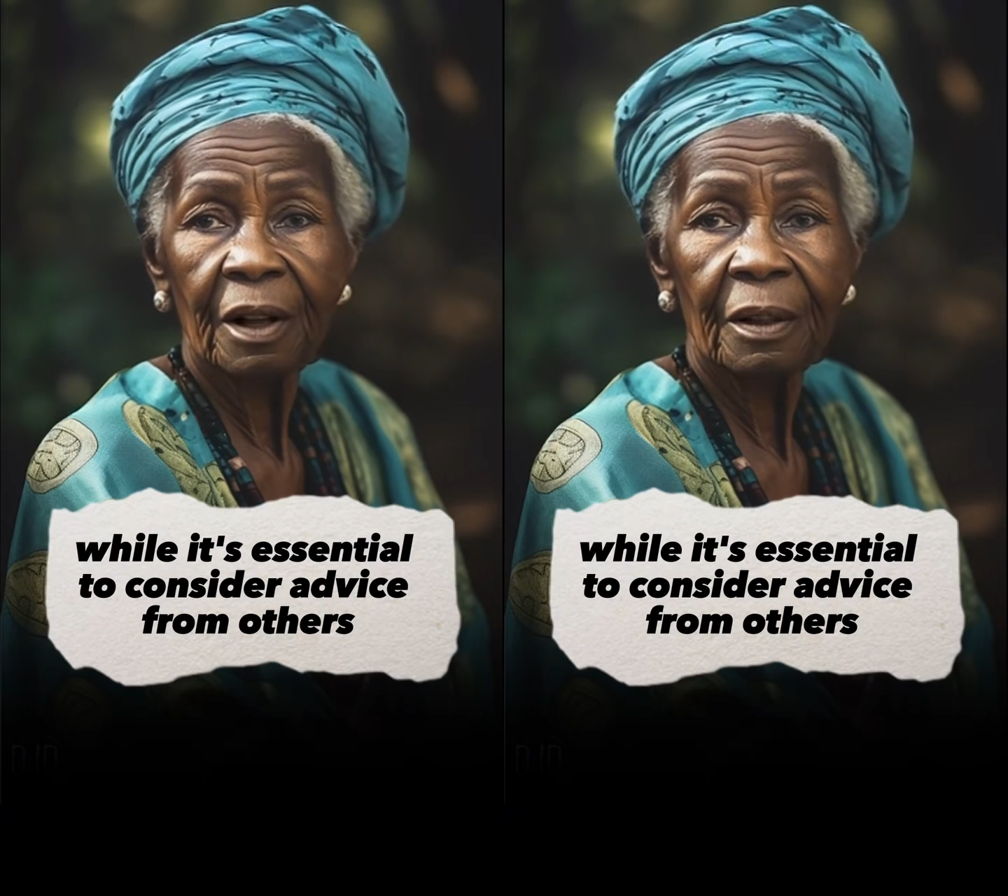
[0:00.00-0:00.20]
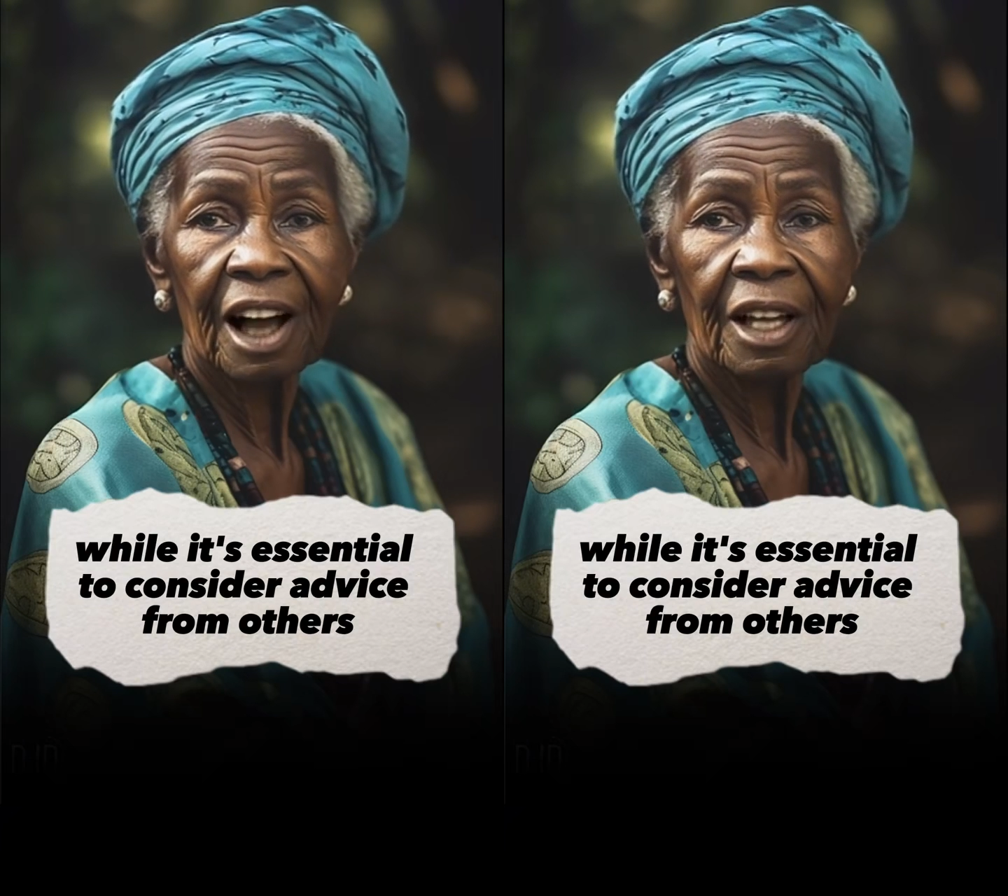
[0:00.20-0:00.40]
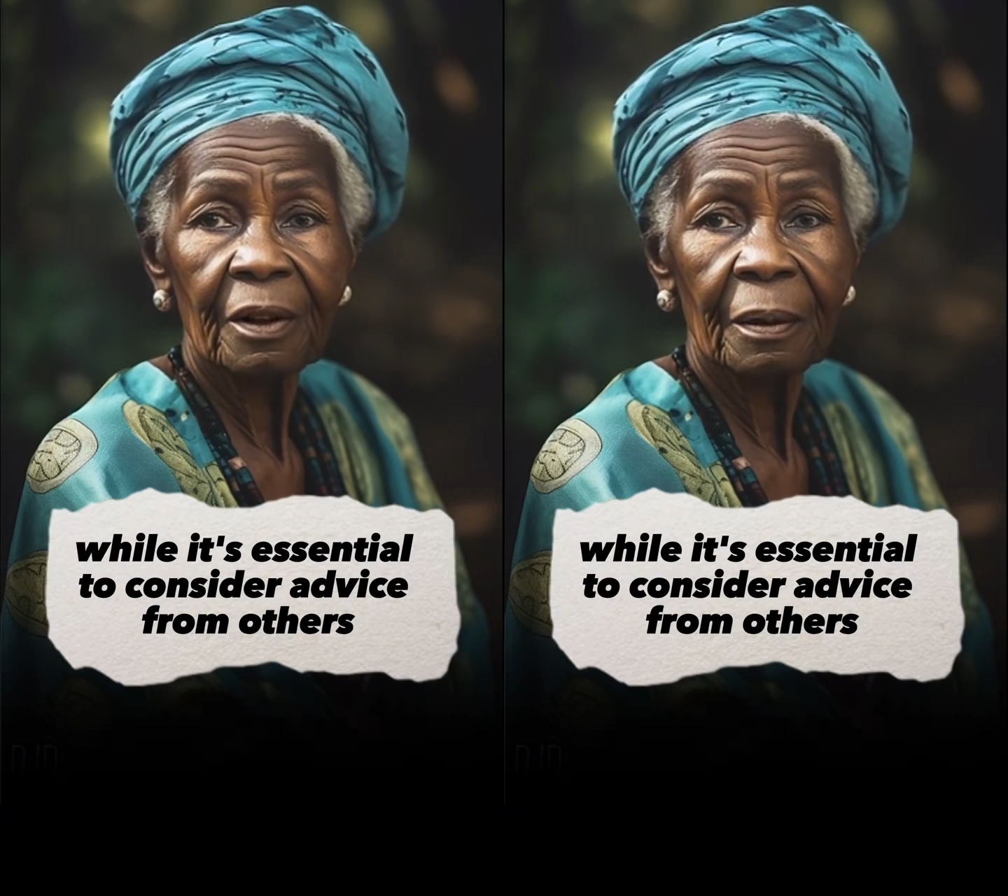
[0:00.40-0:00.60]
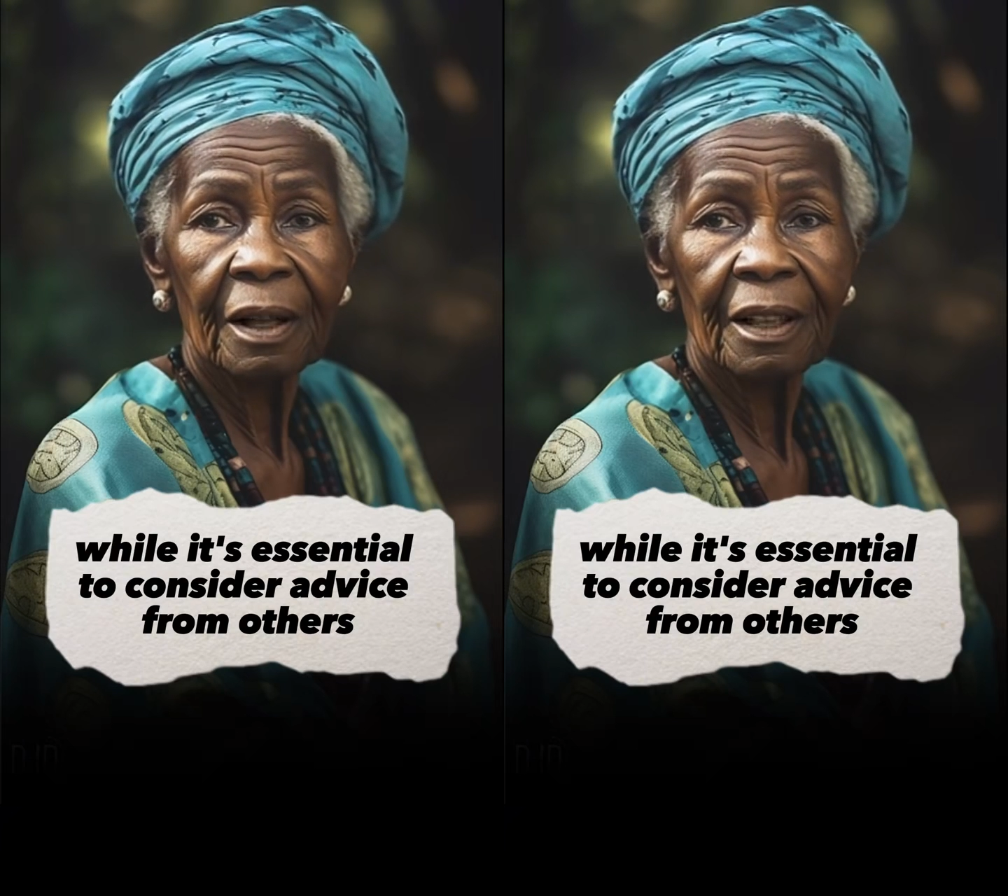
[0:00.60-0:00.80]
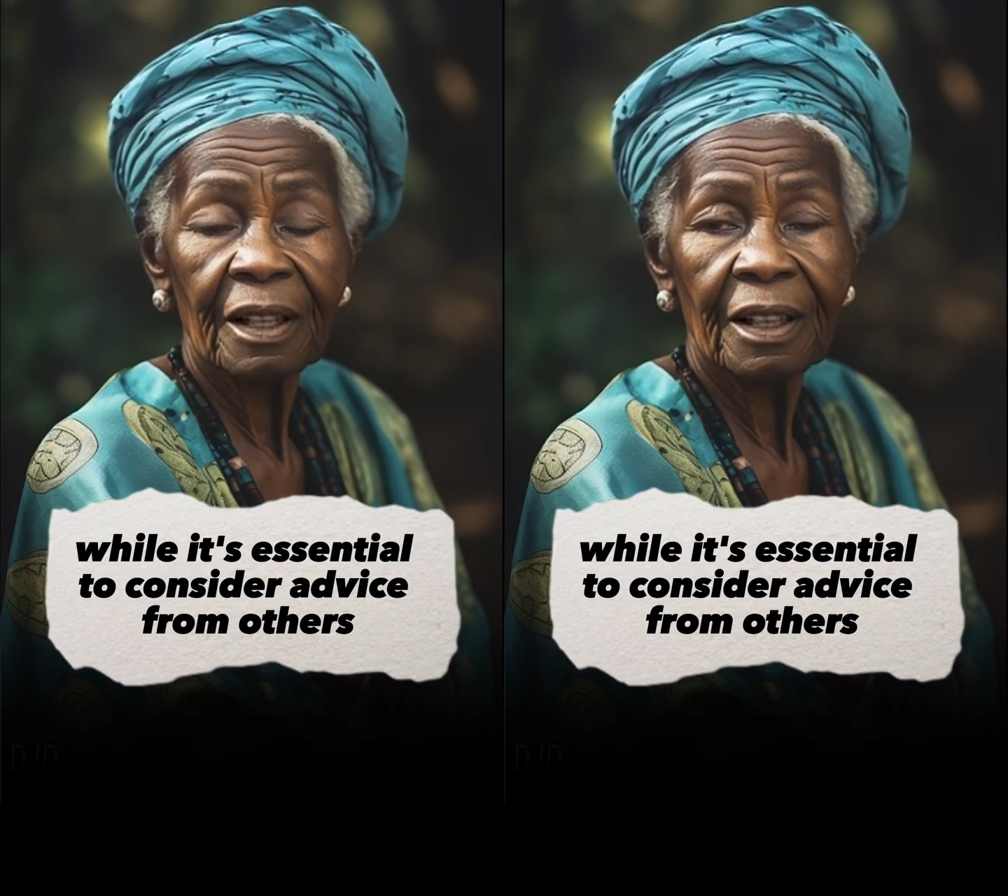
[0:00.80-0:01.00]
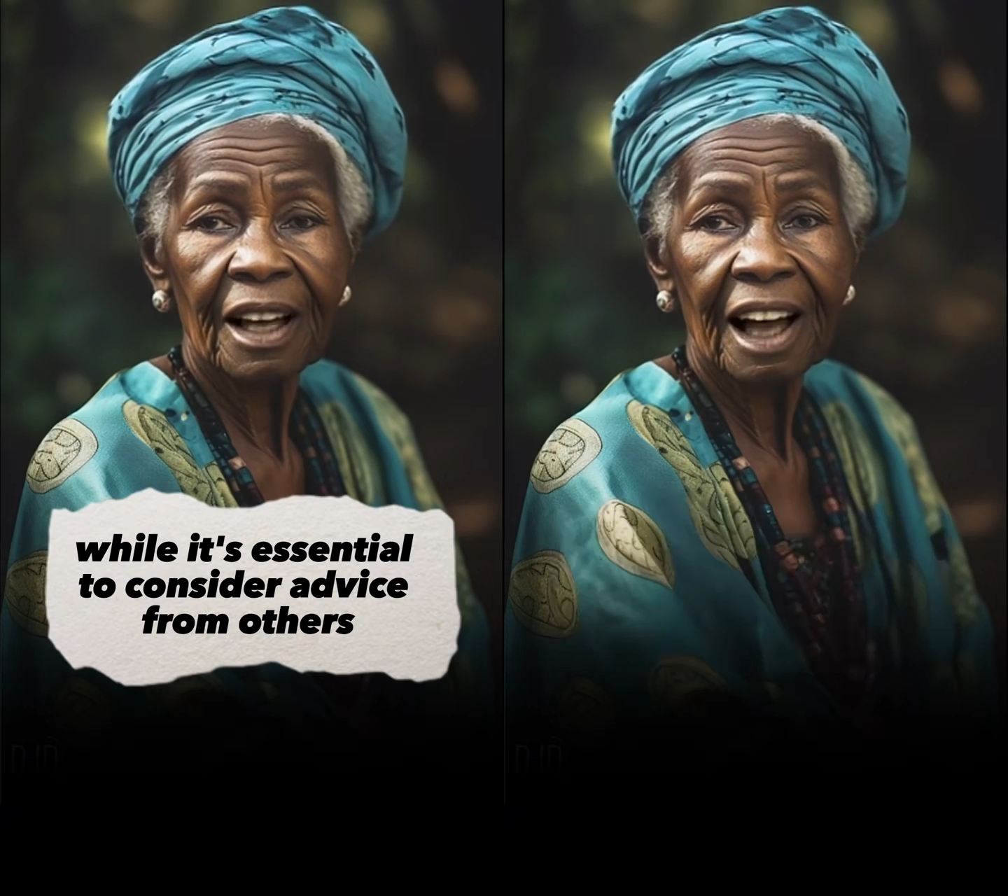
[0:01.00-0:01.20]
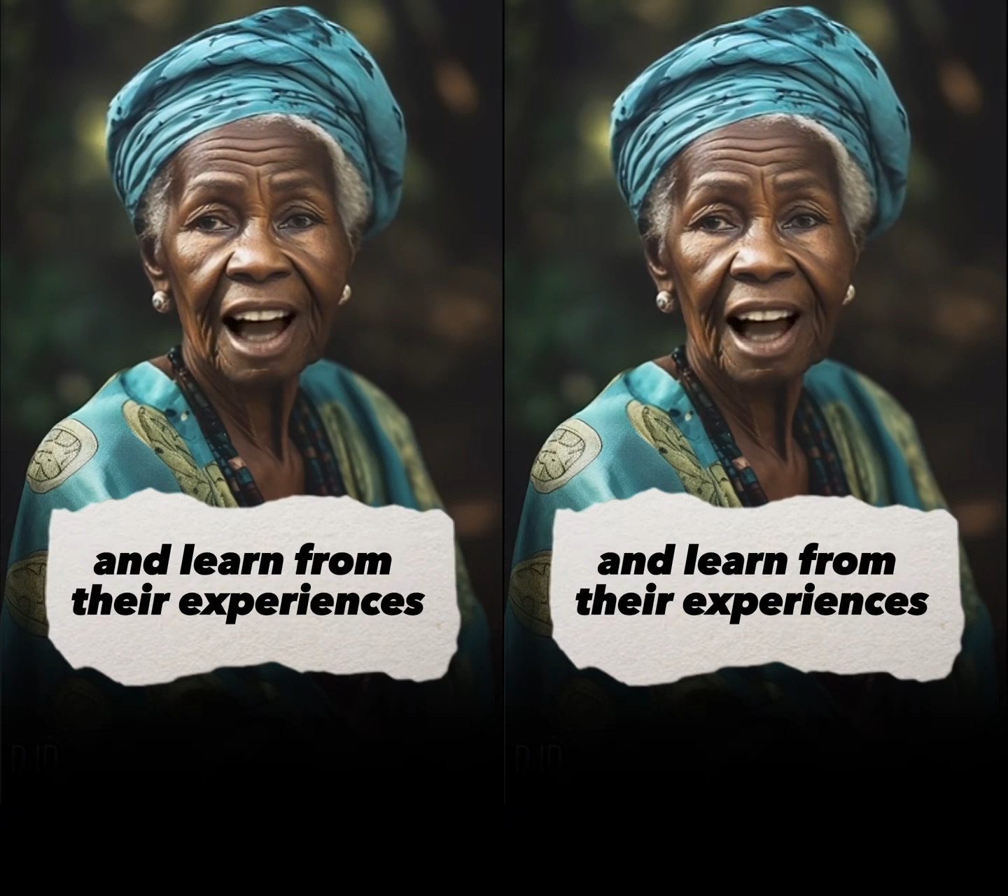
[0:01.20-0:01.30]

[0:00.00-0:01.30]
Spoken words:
advice from others